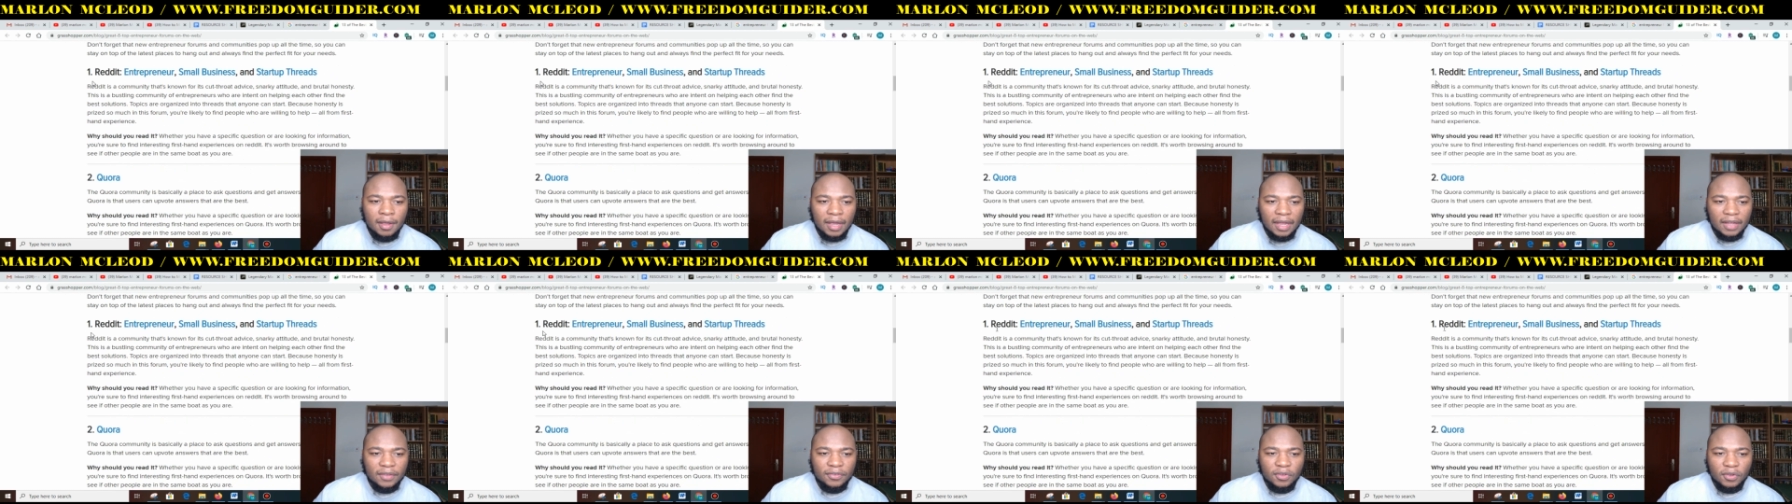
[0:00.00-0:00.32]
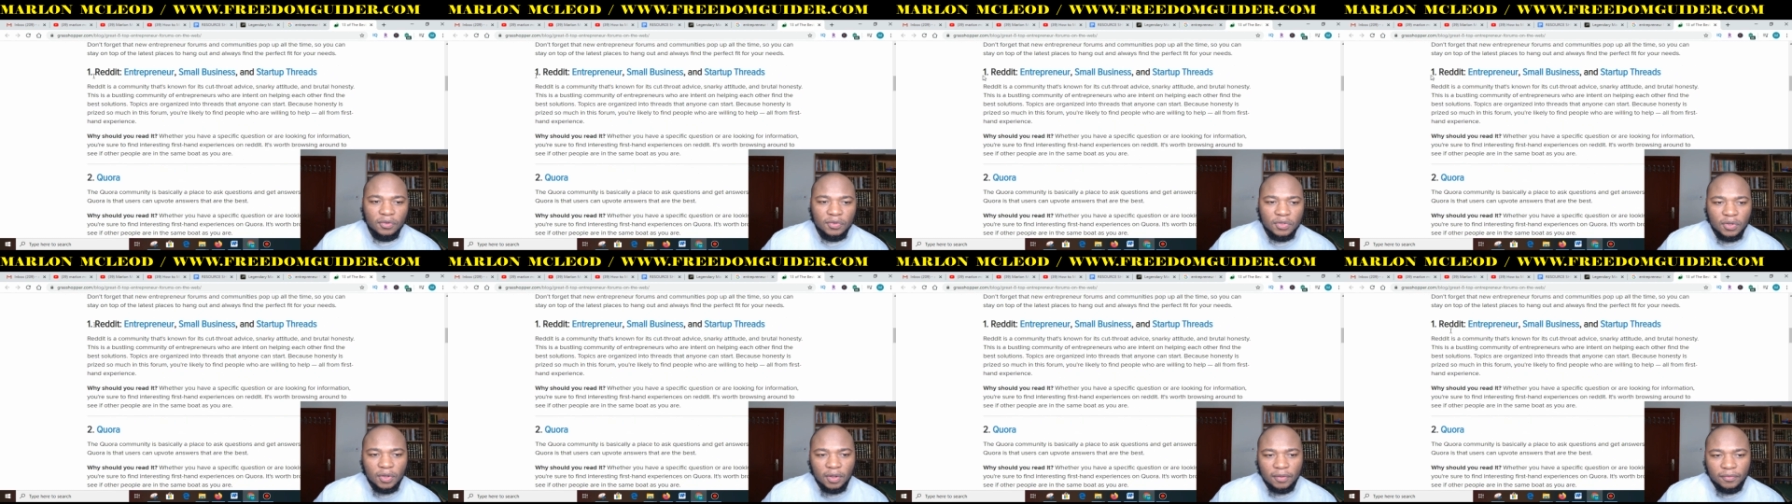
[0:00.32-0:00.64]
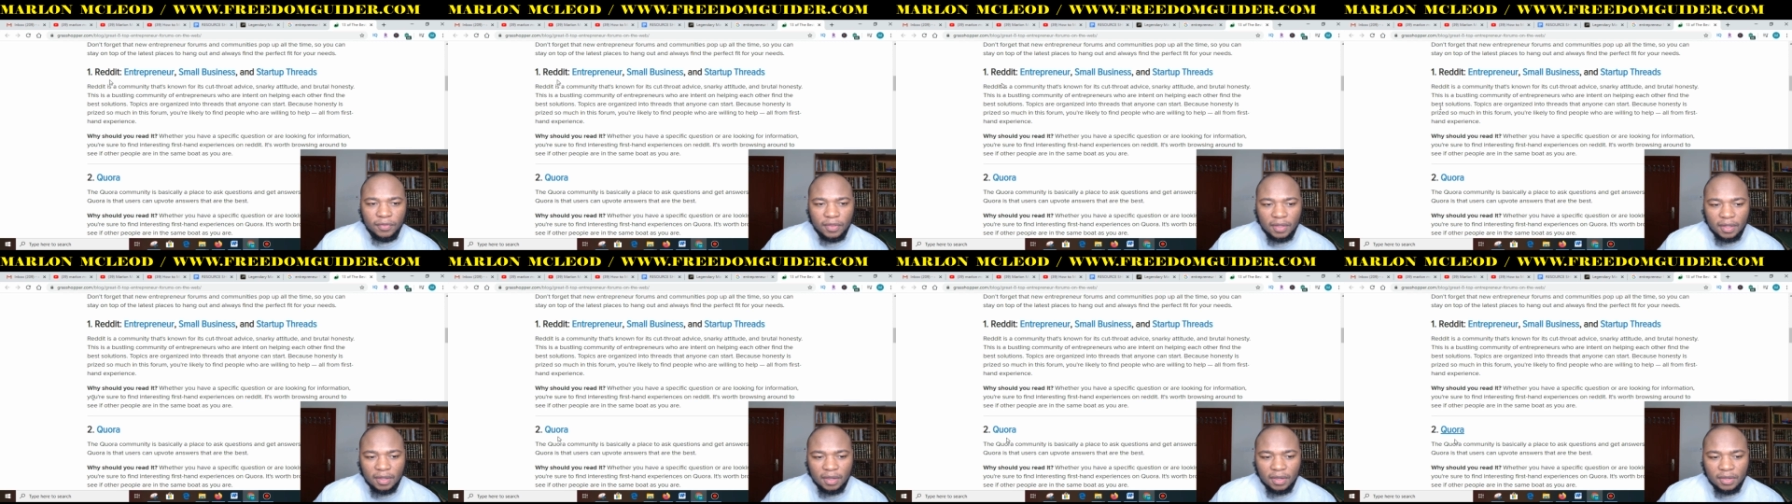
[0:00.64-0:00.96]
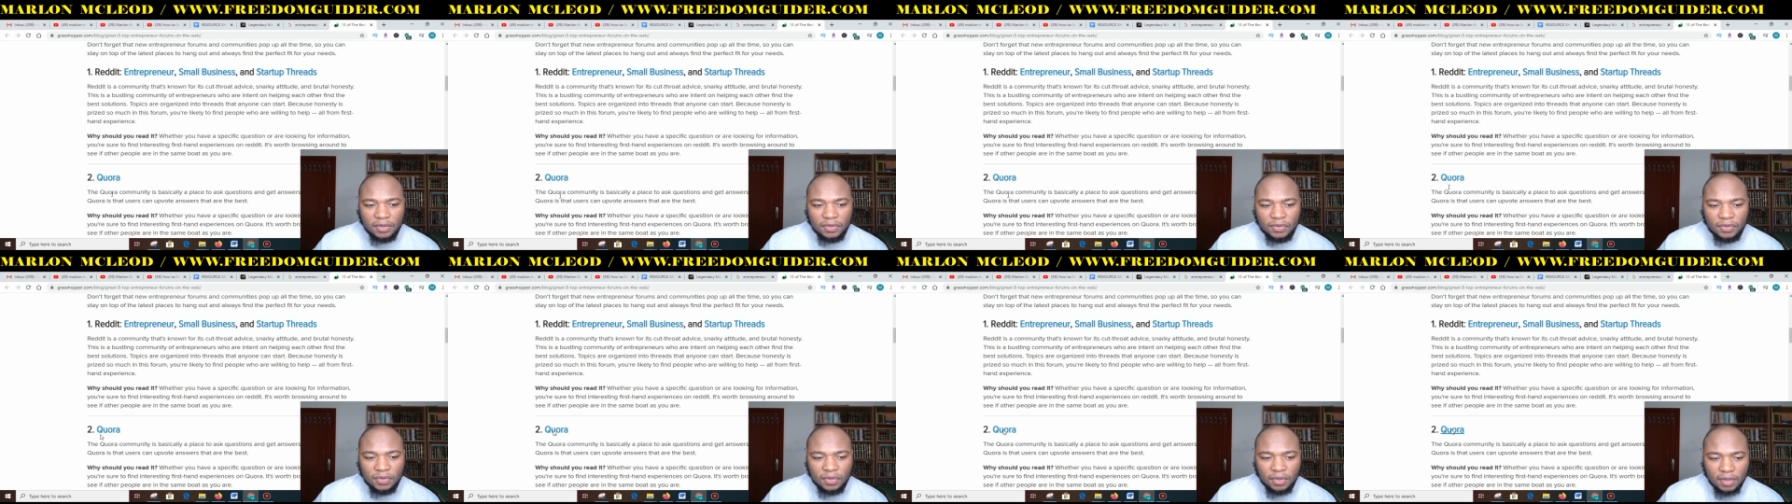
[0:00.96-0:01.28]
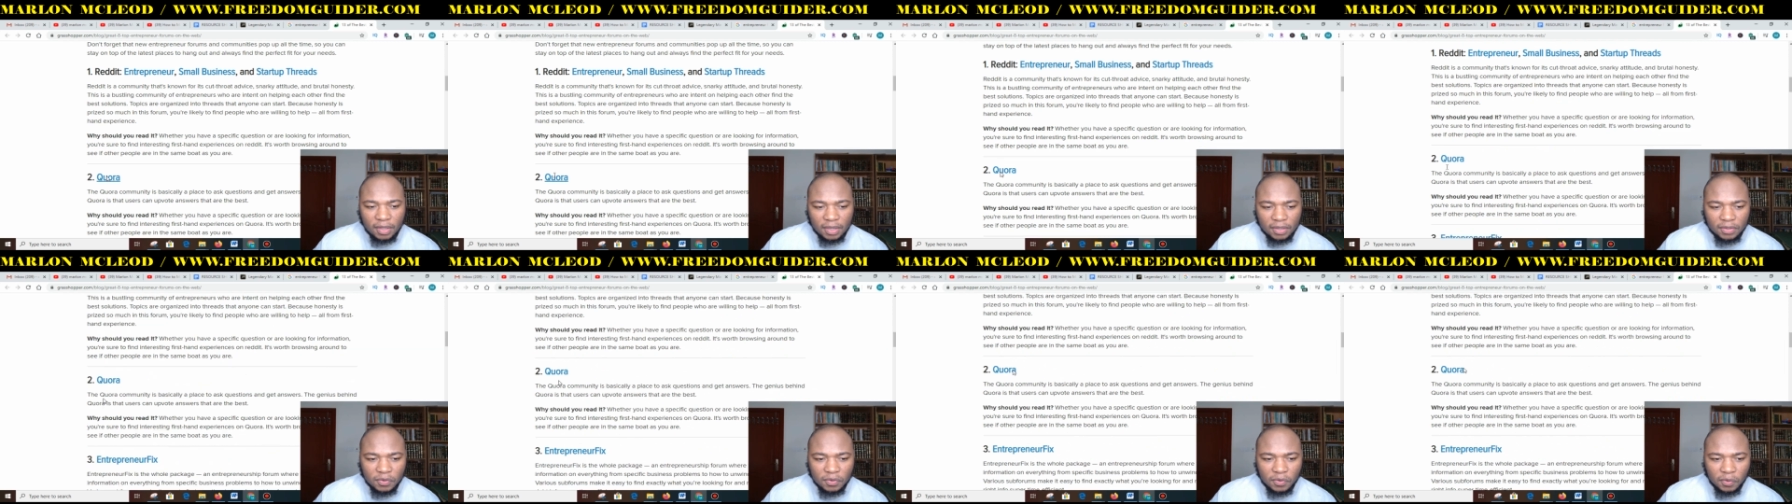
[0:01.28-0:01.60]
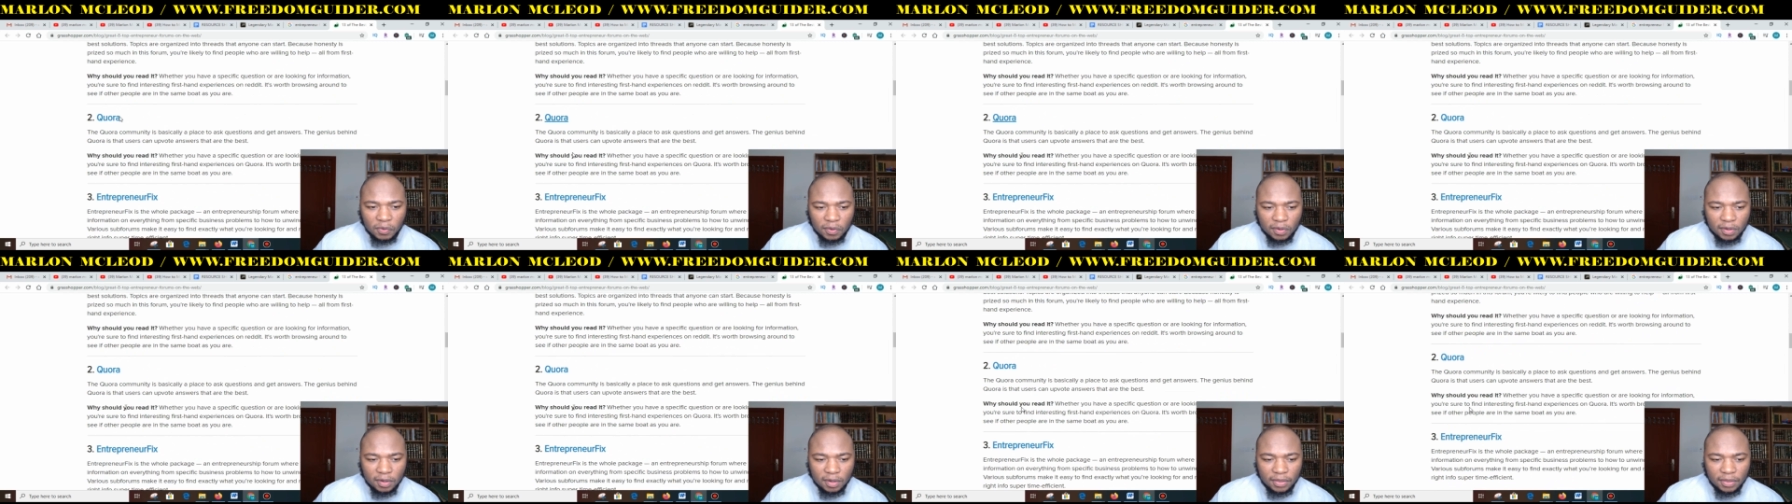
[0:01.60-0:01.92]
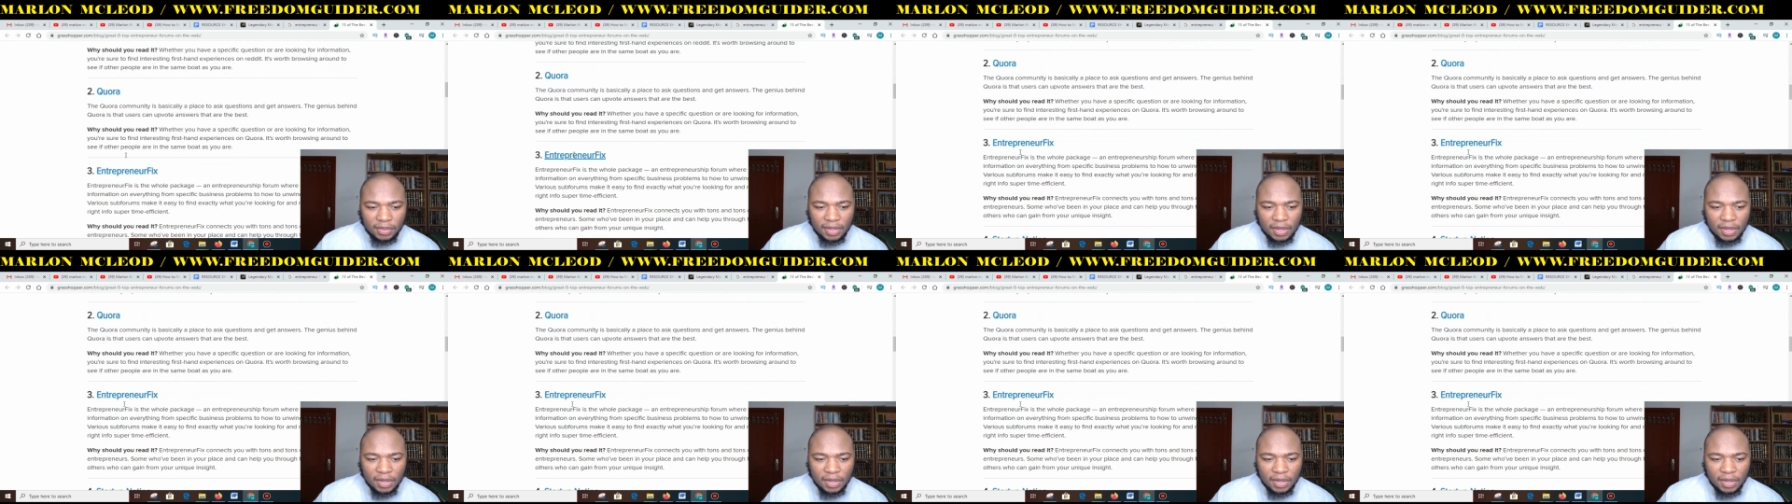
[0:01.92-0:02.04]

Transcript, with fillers: and so you have this Quora,